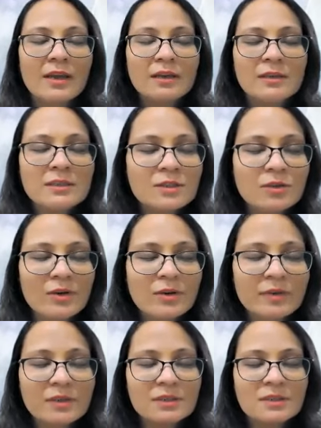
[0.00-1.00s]
in this
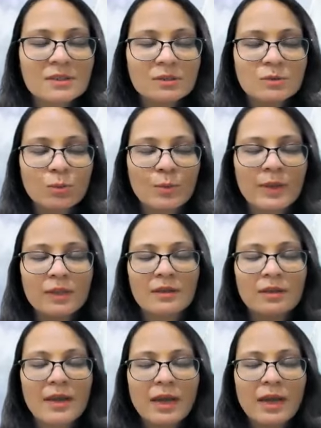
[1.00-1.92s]
universe, with